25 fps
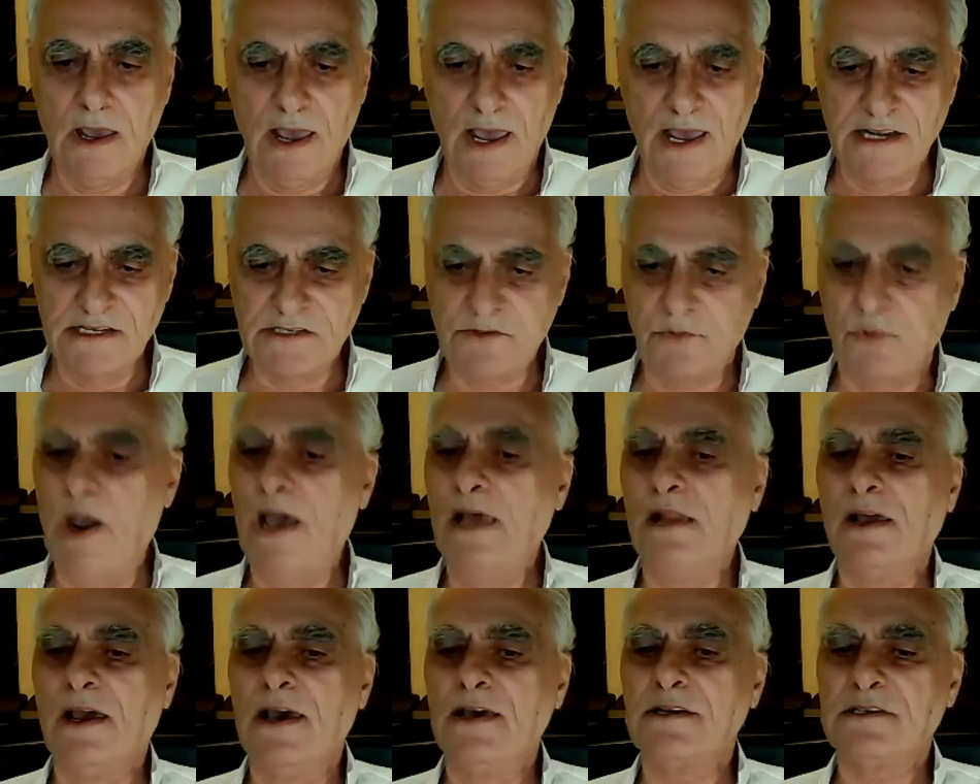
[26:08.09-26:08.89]
as
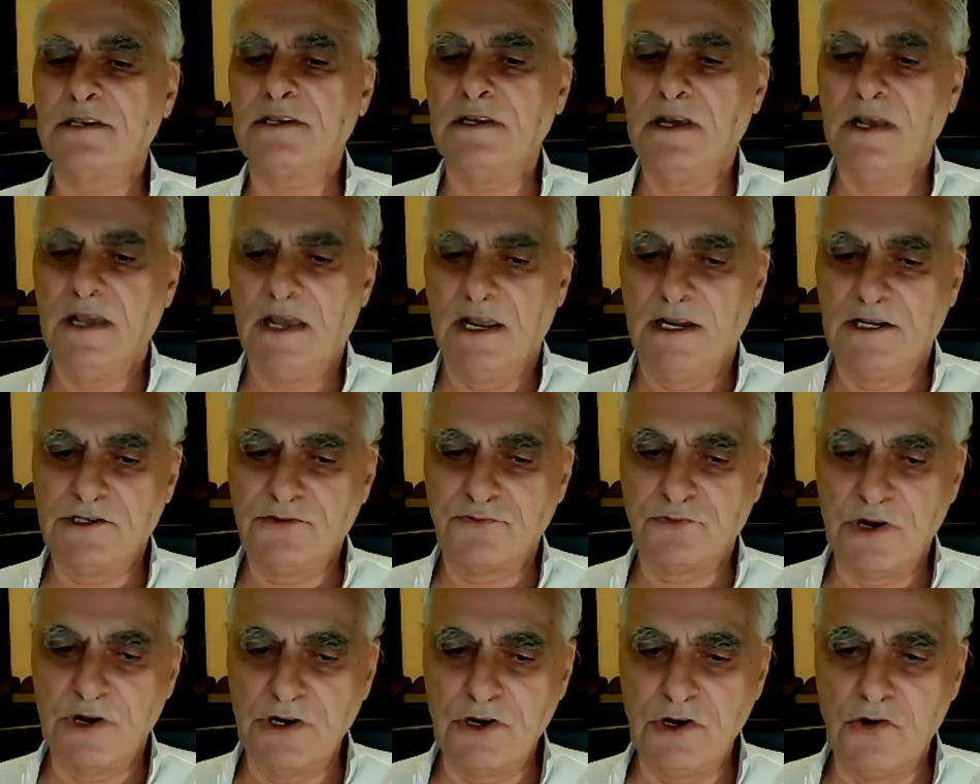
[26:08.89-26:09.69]
well as its
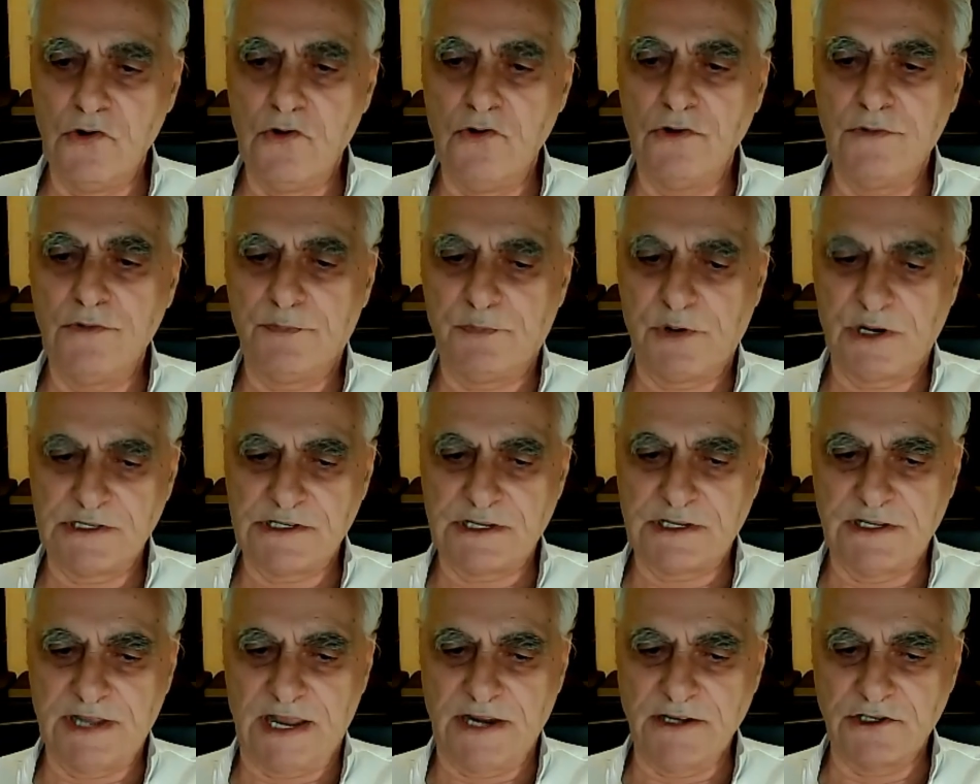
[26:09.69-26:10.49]
renewed
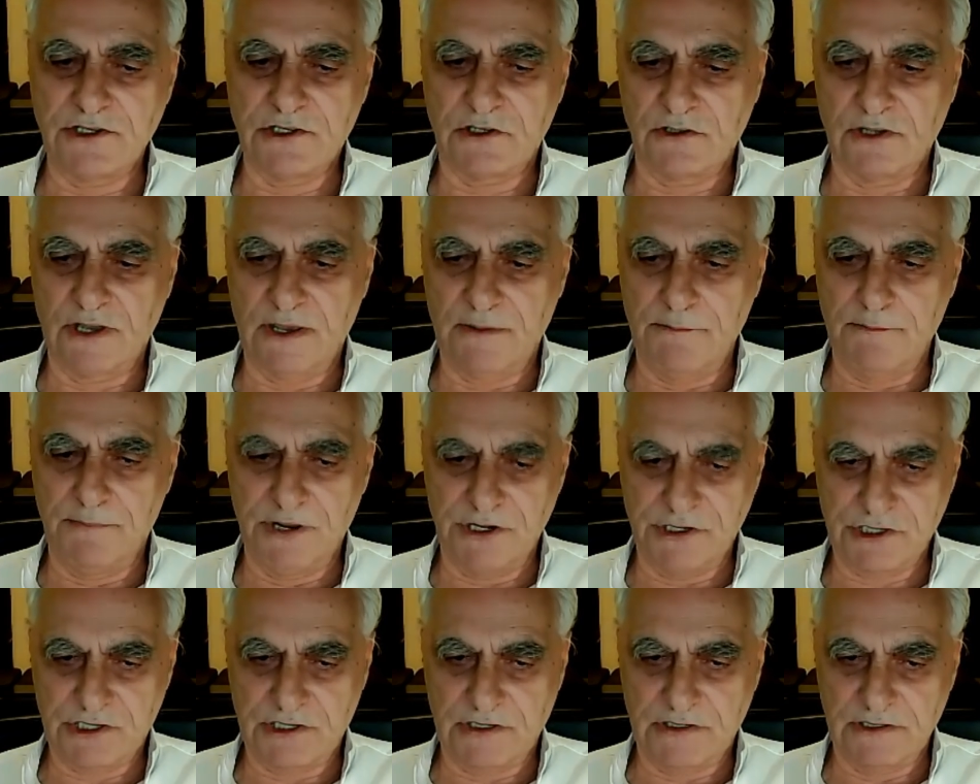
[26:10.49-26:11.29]
presidential
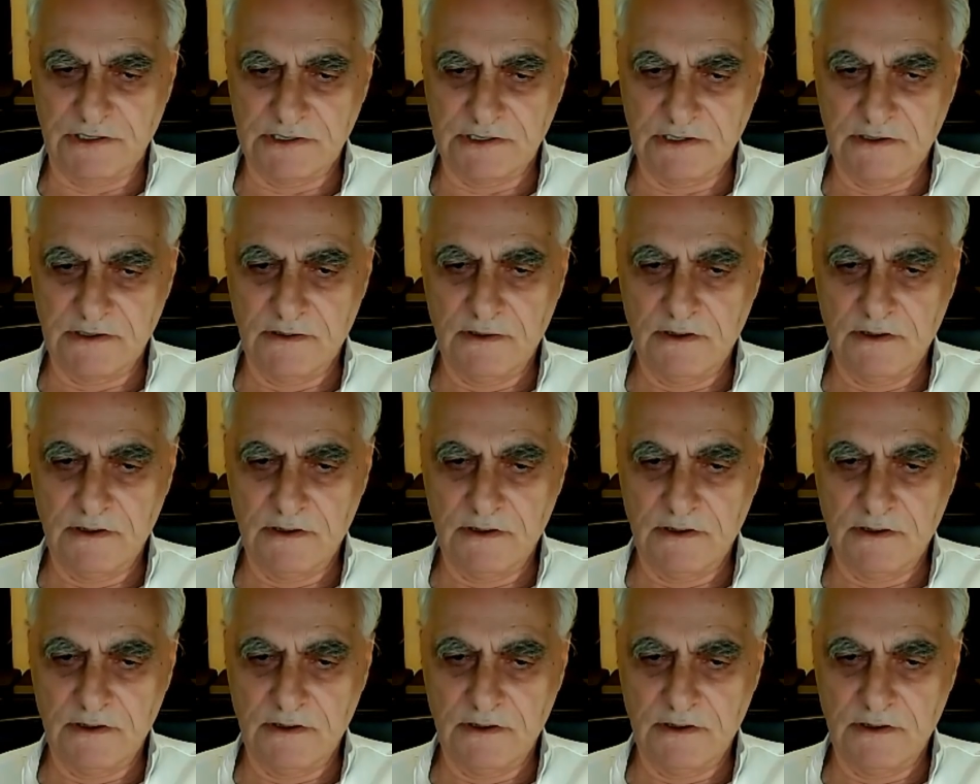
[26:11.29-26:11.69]
ambitions.